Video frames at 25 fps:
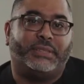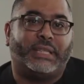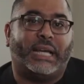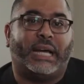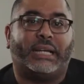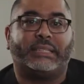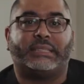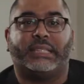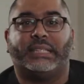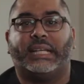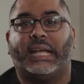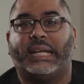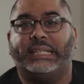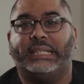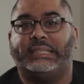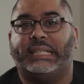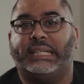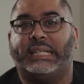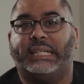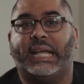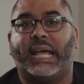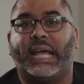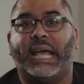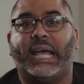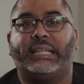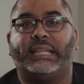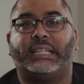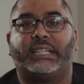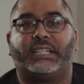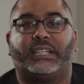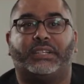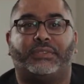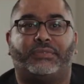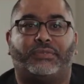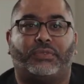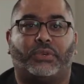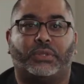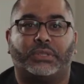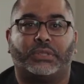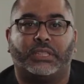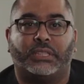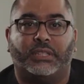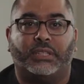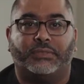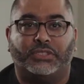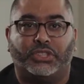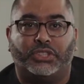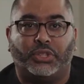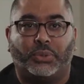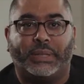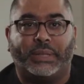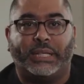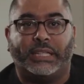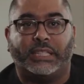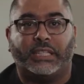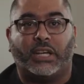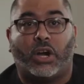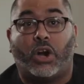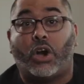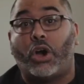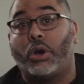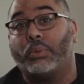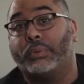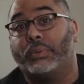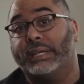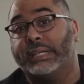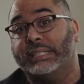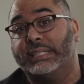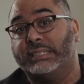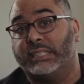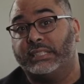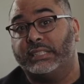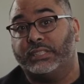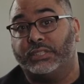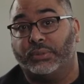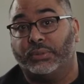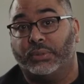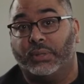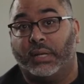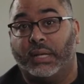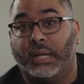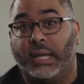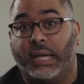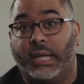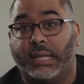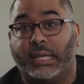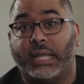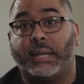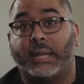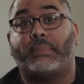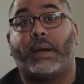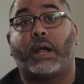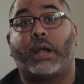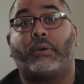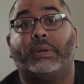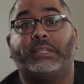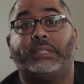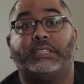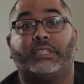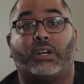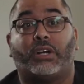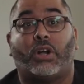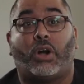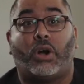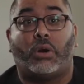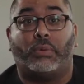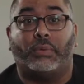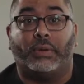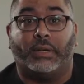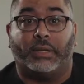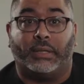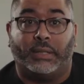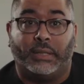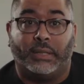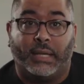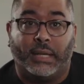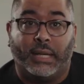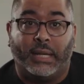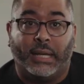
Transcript: 2019, I had the good fortune of joining the Harwood Institute, led by Richard Harwood,